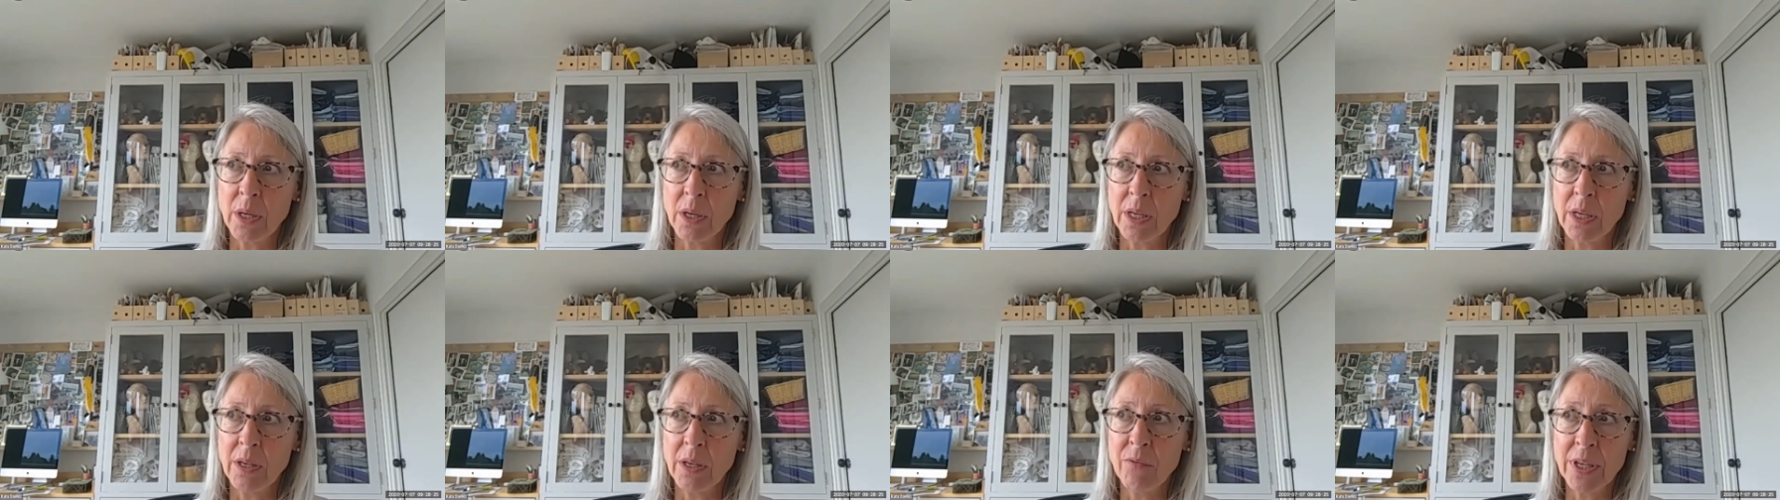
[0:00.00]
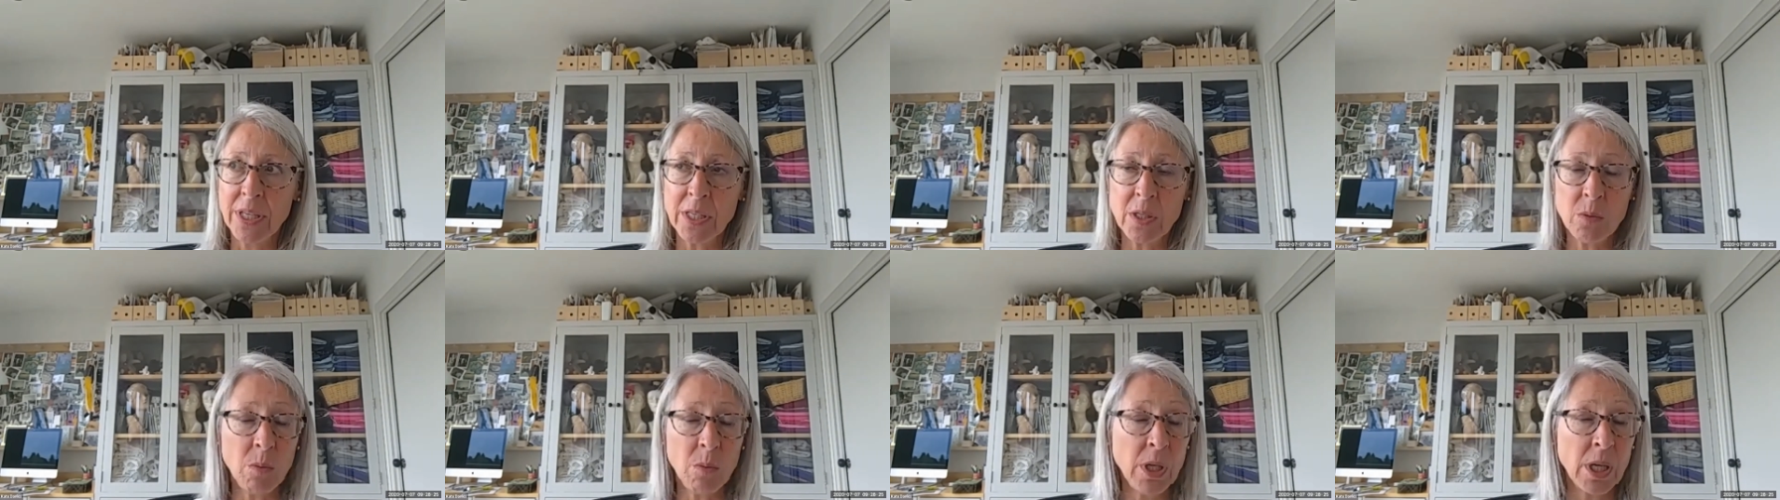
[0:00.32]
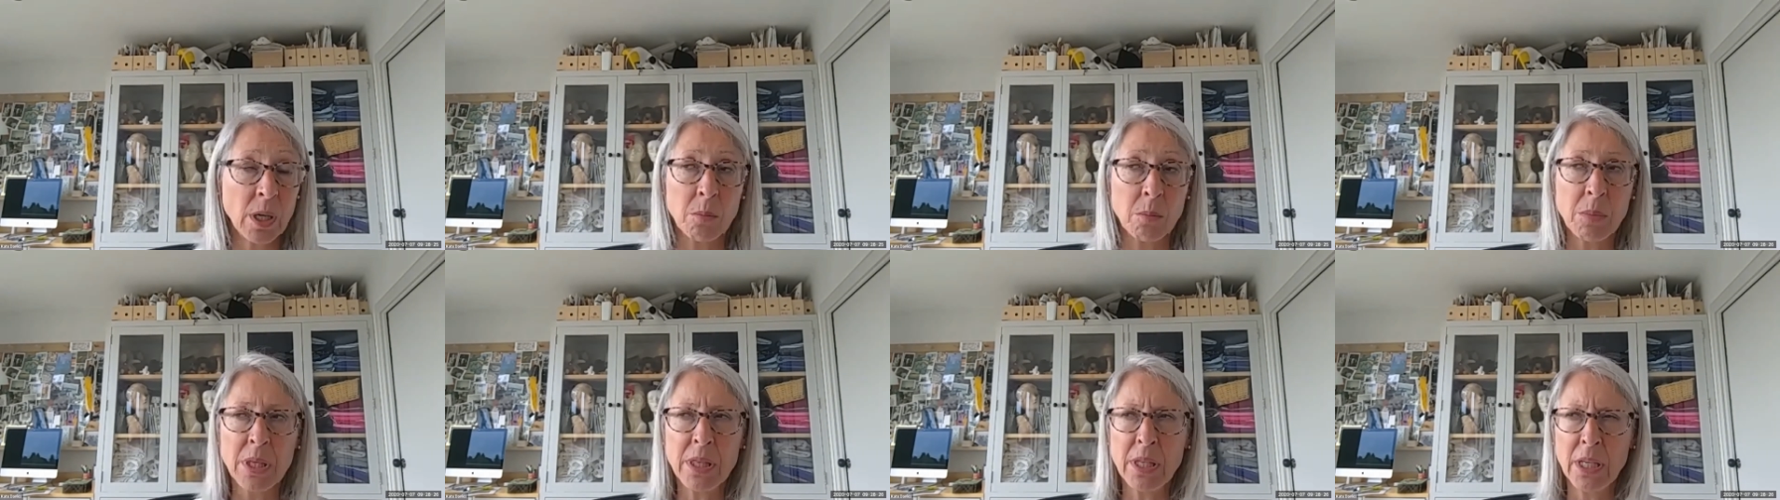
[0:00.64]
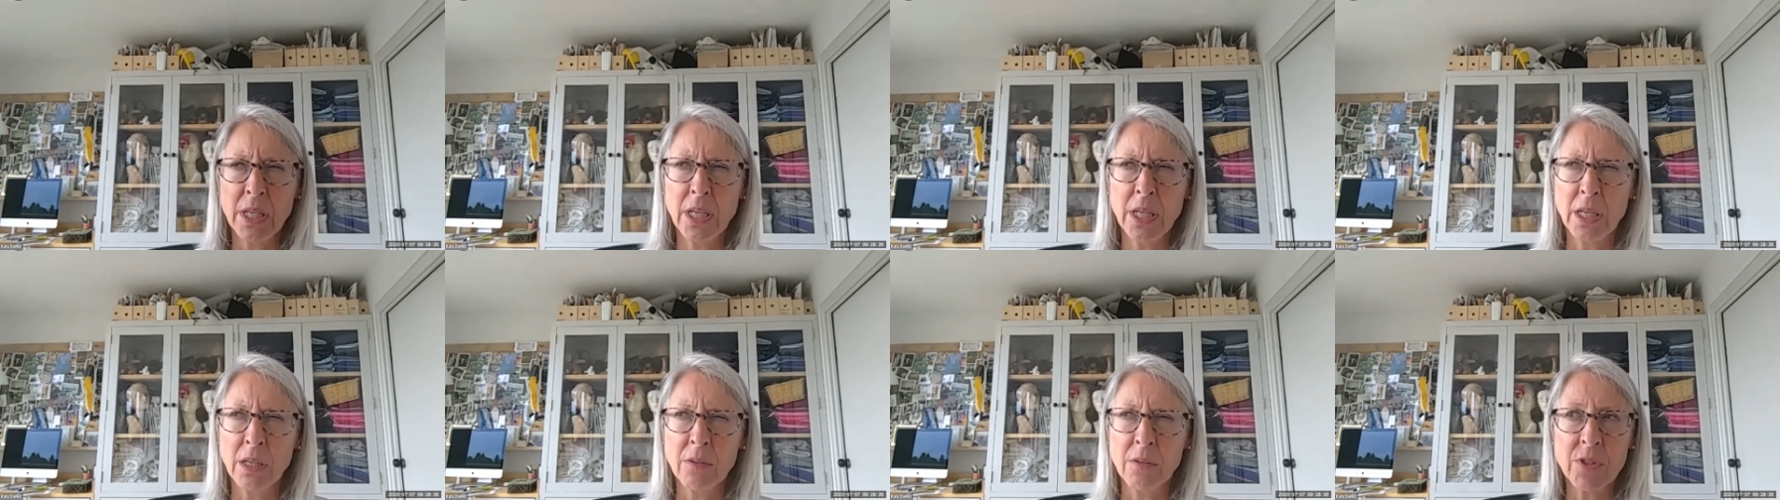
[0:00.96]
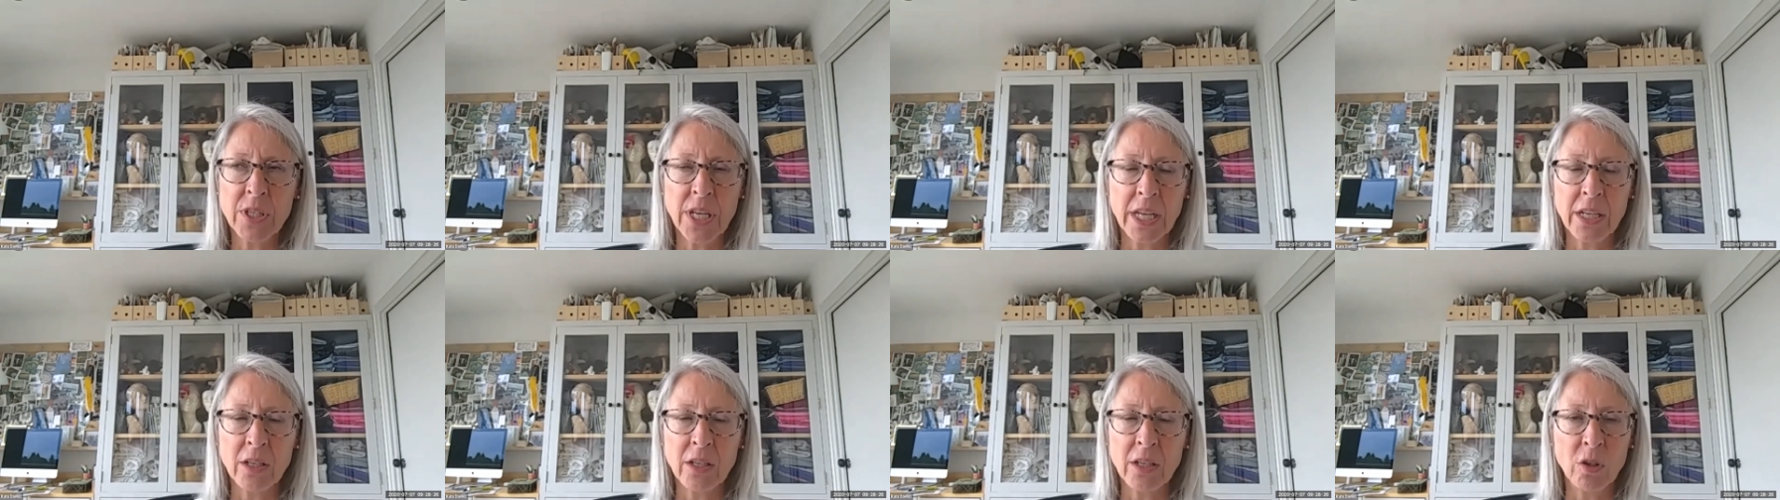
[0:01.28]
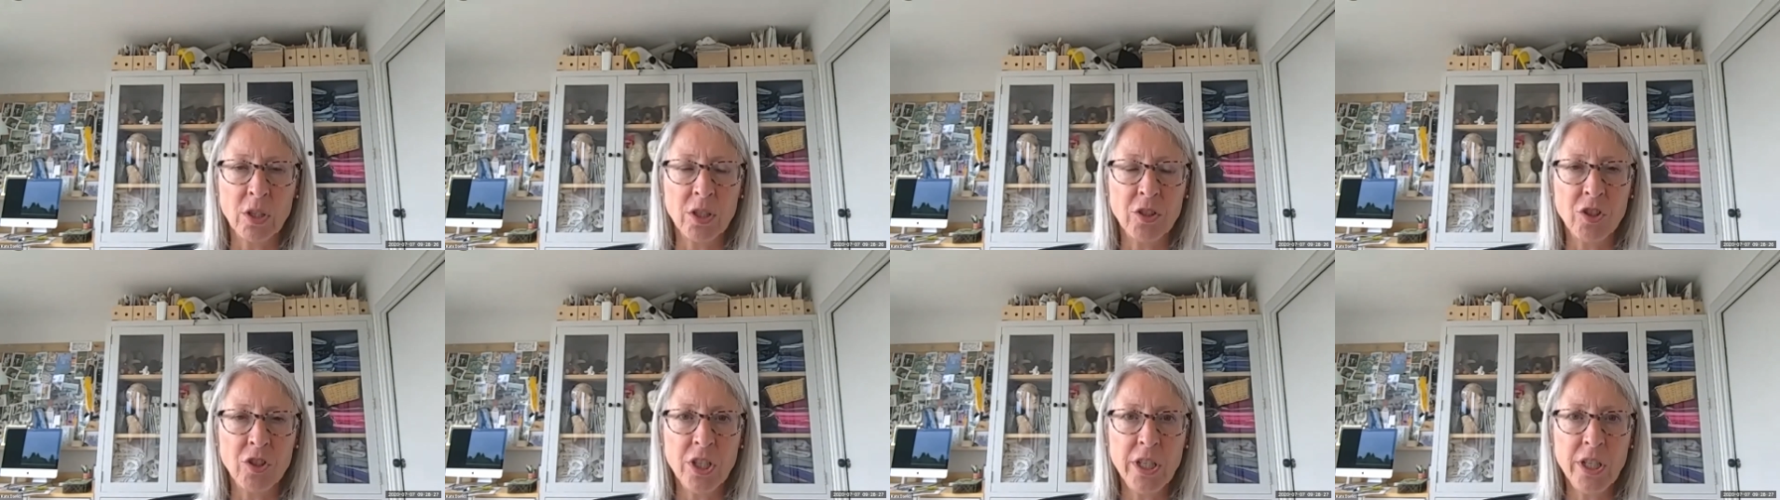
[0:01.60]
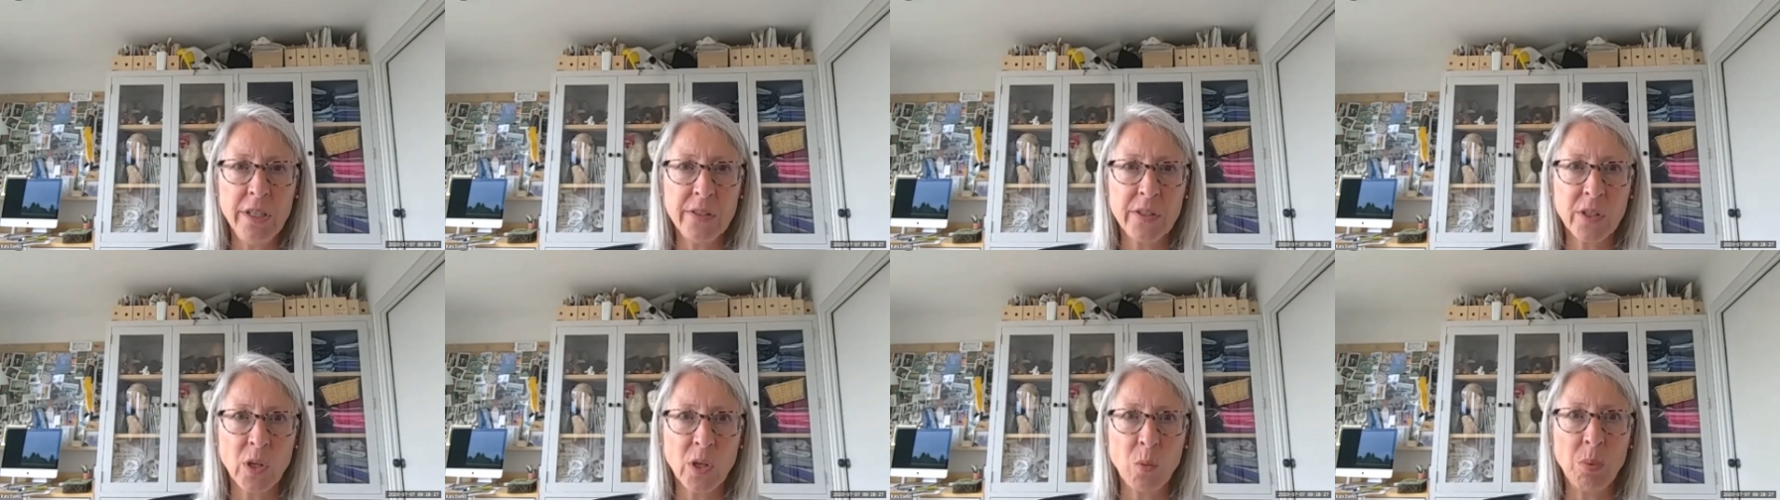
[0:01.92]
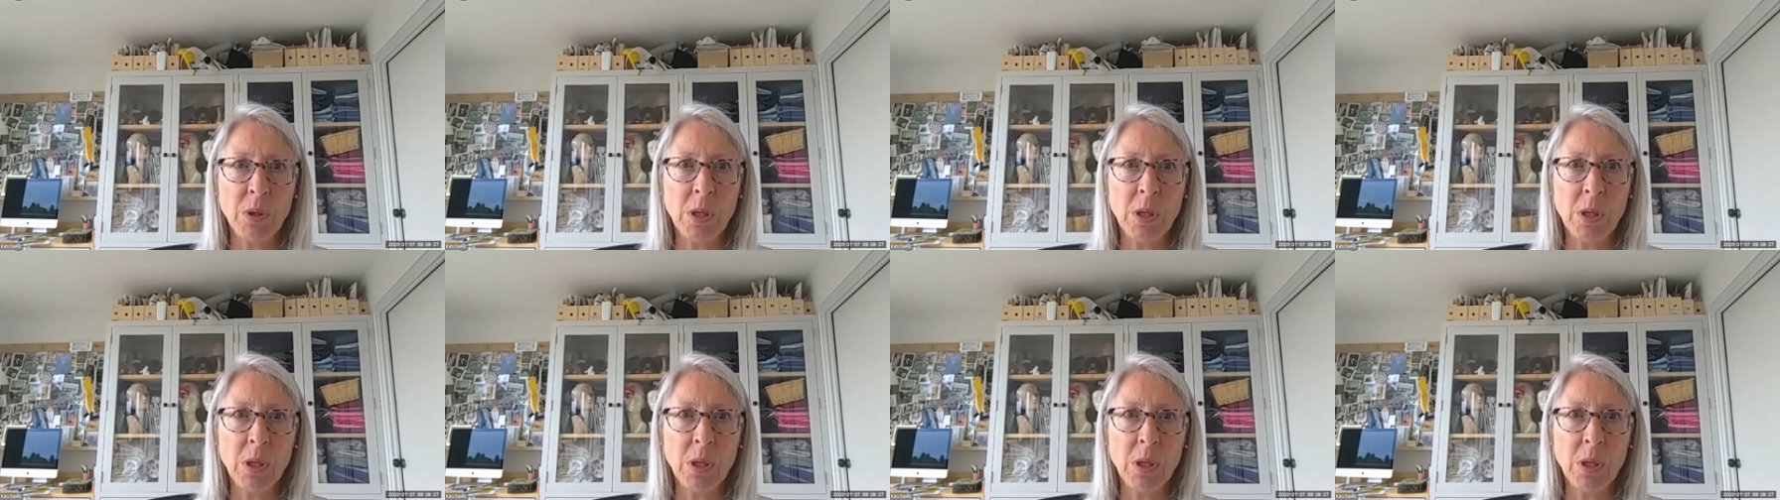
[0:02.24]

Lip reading: investment, I'd be thinking of technology so